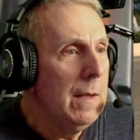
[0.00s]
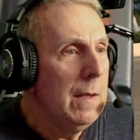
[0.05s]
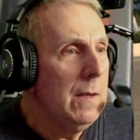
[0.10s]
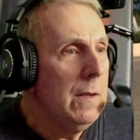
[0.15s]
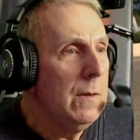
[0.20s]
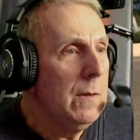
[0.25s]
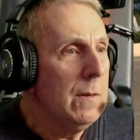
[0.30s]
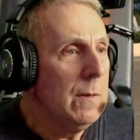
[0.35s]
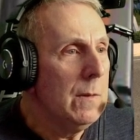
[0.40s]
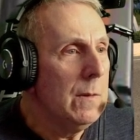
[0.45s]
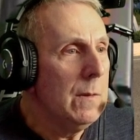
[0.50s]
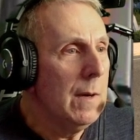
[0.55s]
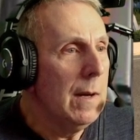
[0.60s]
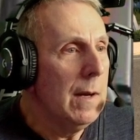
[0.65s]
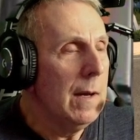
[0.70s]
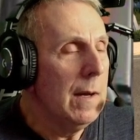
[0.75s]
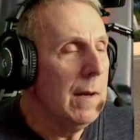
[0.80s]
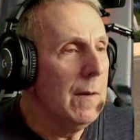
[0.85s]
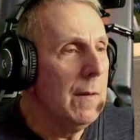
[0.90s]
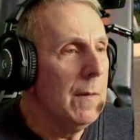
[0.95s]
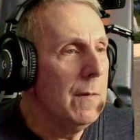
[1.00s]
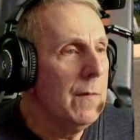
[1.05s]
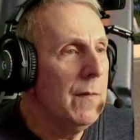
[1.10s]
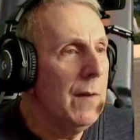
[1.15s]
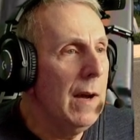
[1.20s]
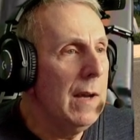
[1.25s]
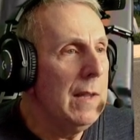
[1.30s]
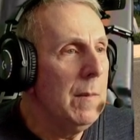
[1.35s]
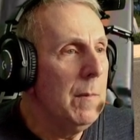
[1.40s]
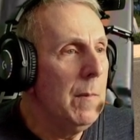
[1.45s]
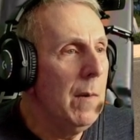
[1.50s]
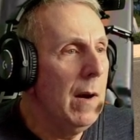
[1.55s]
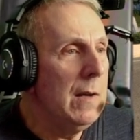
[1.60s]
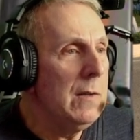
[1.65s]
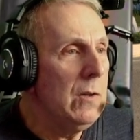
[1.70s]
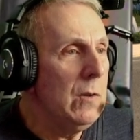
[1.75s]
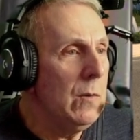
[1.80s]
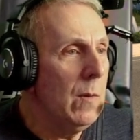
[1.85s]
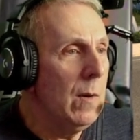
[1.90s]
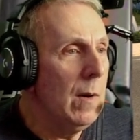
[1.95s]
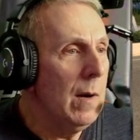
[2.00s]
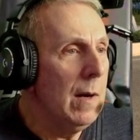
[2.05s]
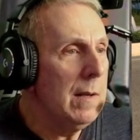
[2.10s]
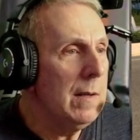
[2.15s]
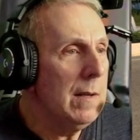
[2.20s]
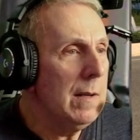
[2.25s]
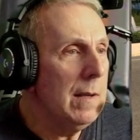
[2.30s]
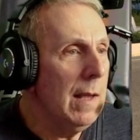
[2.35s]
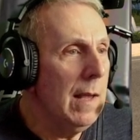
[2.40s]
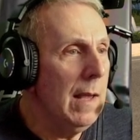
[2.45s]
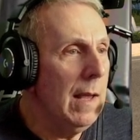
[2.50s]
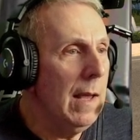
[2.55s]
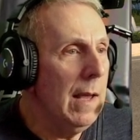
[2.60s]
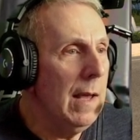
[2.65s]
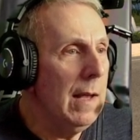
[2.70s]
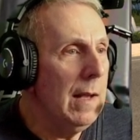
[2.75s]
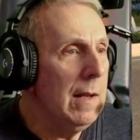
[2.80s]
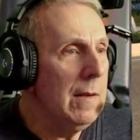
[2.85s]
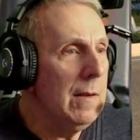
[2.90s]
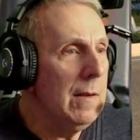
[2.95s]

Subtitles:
You find the mod you want and